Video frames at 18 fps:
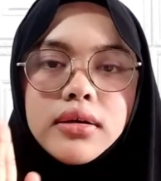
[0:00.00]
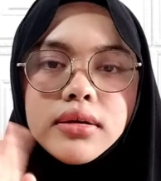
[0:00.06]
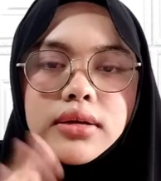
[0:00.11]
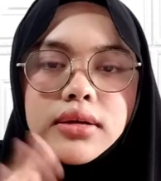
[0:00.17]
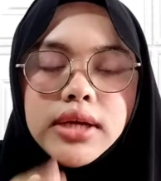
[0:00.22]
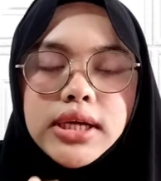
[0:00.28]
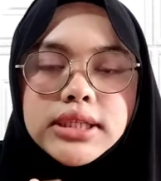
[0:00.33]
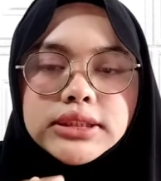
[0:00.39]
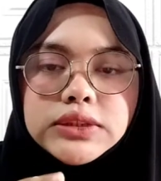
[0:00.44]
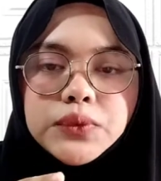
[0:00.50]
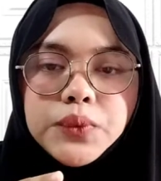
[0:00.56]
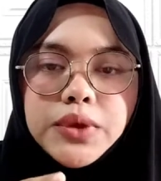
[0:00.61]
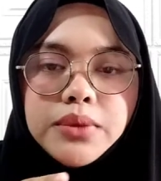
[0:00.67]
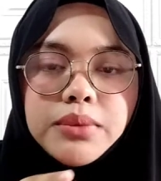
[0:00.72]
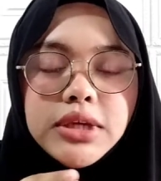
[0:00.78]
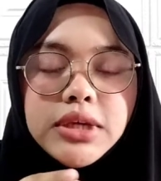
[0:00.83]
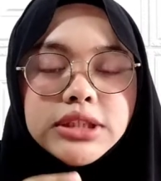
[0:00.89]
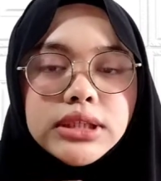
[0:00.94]
Next, we
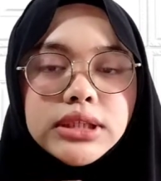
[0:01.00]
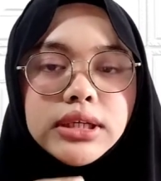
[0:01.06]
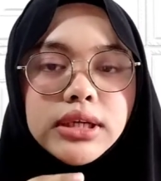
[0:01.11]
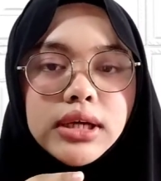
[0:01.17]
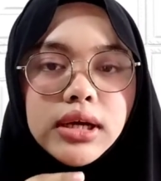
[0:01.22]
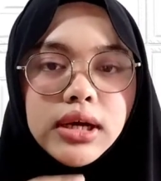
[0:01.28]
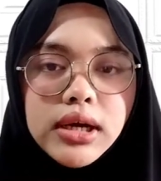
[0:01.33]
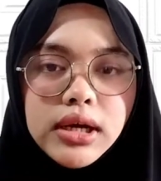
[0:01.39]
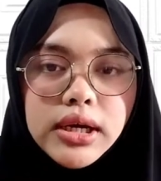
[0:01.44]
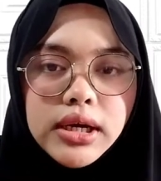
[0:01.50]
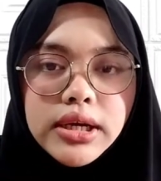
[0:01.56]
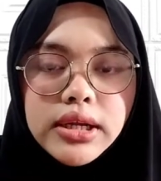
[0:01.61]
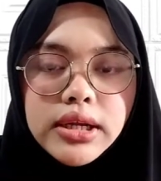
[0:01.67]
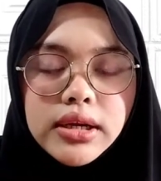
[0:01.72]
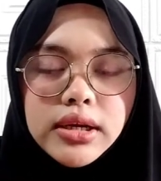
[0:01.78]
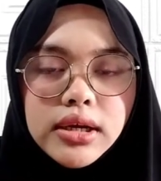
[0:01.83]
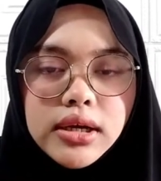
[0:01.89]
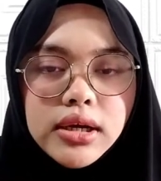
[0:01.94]
measure the height
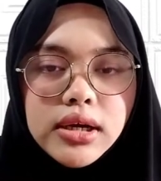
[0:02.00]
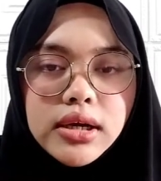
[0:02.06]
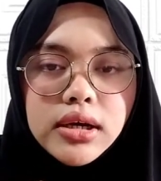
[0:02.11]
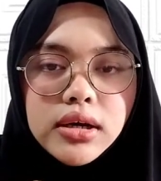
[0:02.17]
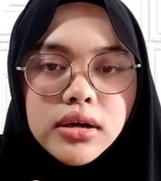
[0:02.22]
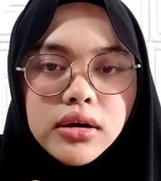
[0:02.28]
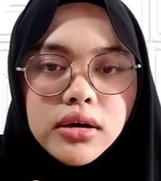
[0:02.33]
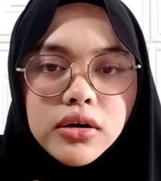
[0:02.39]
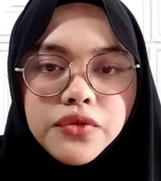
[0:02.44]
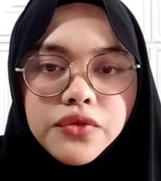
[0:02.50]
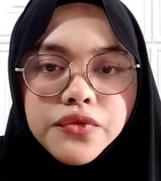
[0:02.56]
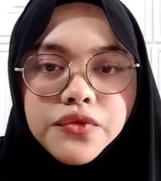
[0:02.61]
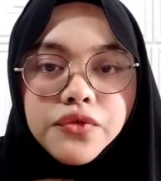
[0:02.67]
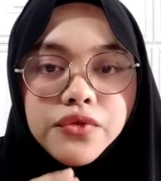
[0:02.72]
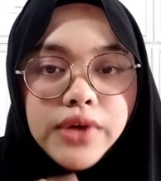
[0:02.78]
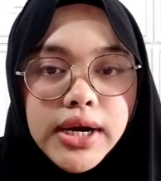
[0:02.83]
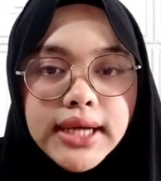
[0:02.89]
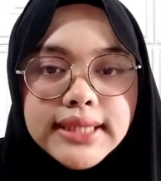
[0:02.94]
of
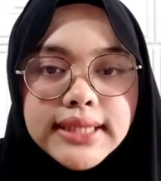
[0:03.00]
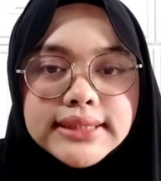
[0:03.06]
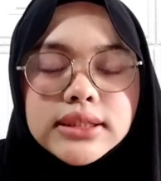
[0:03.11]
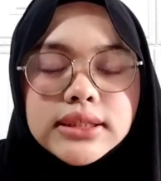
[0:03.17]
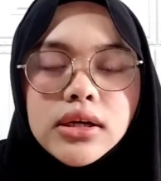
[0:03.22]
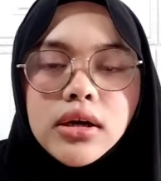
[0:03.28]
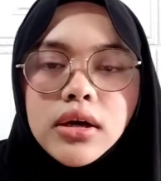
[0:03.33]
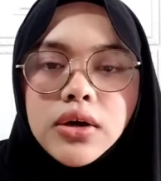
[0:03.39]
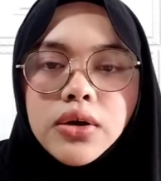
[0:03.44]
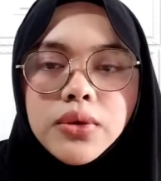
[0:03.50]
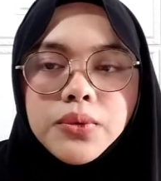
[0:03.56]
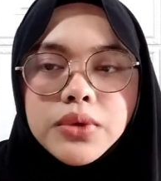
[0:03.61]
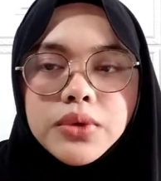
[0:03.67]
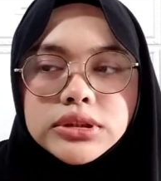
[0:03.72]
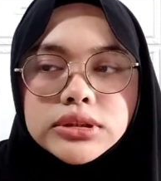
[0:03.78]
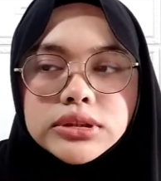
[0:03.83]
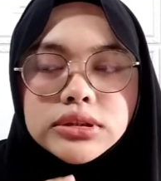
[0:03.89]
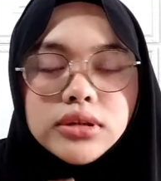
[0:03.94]
rise,
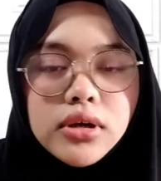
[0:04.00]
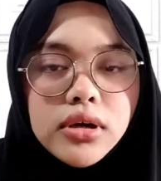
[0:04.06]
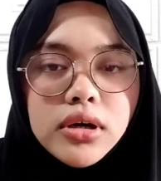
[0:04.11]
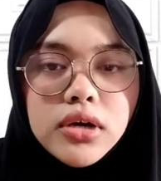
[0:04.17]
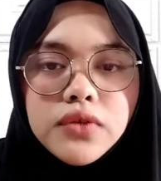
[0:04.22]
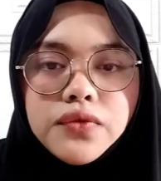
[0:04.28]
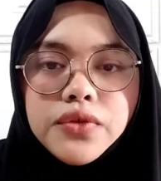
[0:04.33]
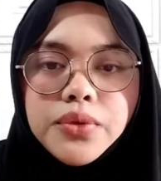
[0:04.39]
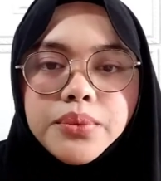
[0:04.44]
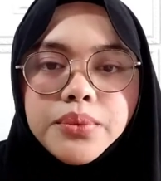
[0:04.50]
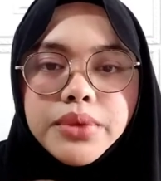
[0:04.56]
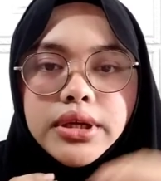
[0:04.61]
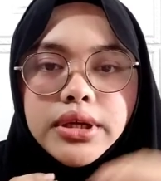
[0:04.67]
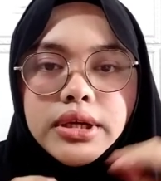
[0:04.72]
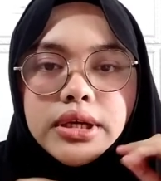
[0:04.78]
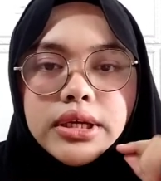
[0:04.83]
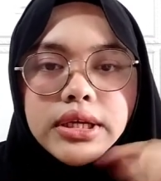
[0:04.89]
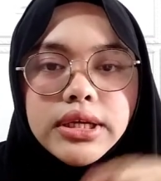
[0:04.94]
which is R, from
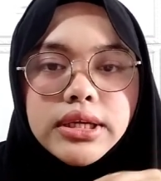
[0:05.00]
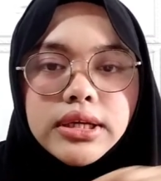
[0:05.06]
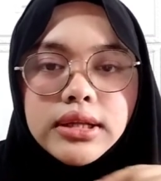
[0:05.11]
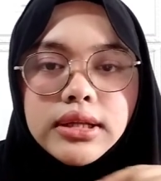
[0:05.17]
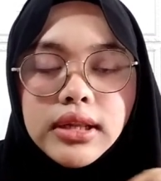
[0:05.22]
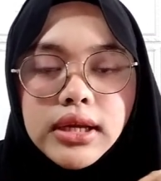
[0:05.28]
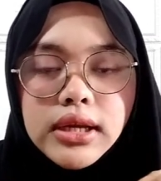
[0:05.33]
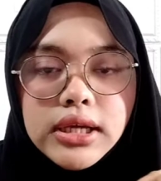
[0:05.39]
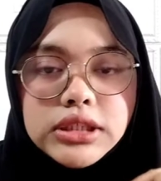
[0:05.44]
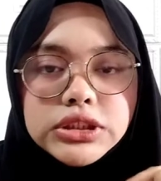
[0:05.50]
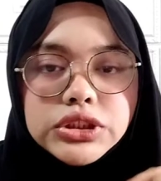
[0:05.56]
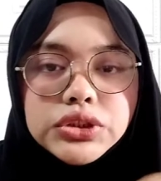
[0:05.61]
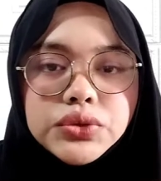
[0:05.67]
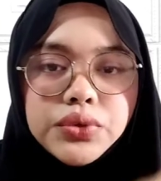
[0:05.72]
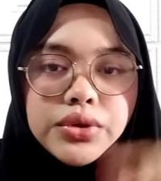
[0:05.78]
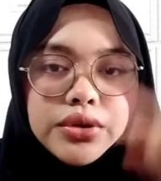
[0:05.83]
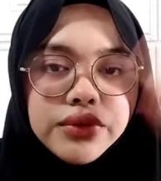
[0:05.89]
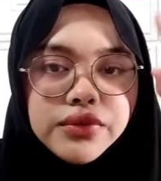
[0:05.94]
the heel lines
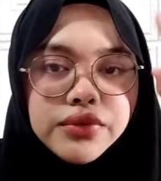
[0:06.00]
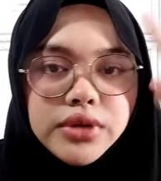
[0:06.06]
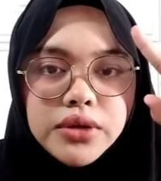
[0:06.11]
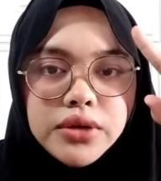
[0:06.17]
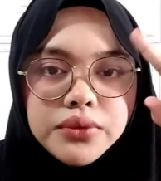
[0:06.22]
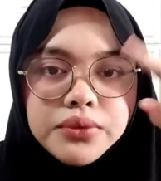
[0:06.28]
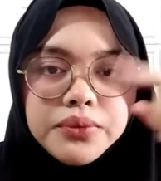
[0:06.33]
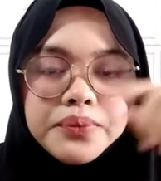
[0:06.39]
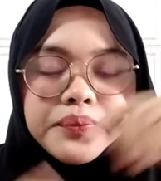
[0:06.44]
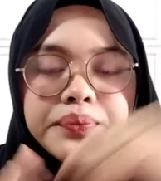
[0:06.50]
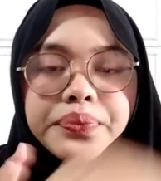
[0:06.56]
to the crown.